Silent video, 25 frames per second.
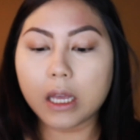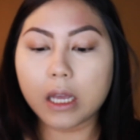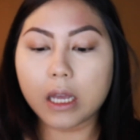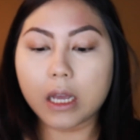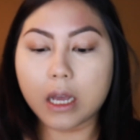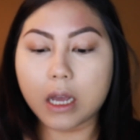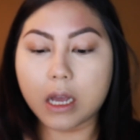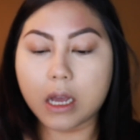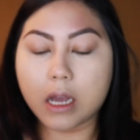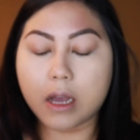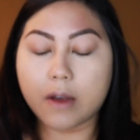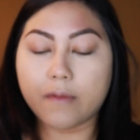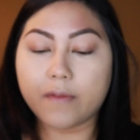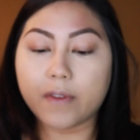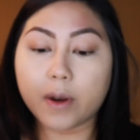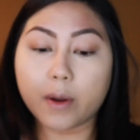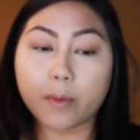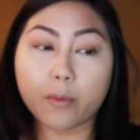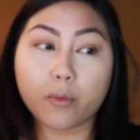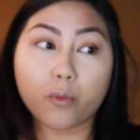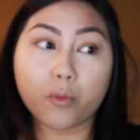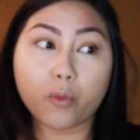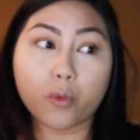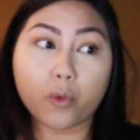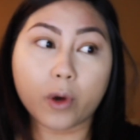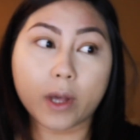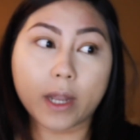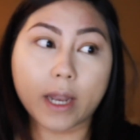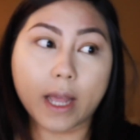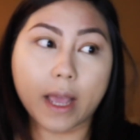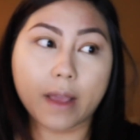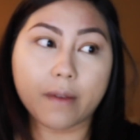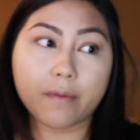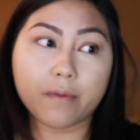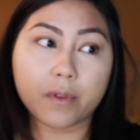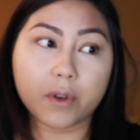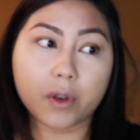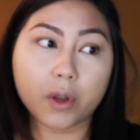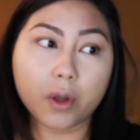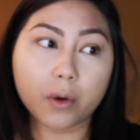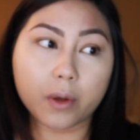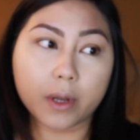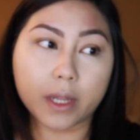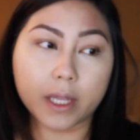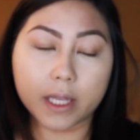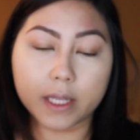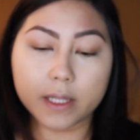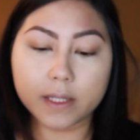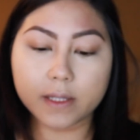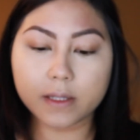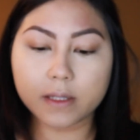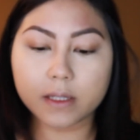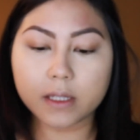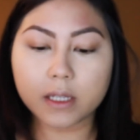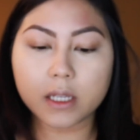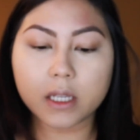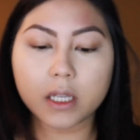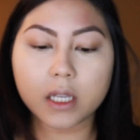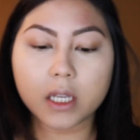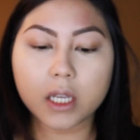from what I've noticed,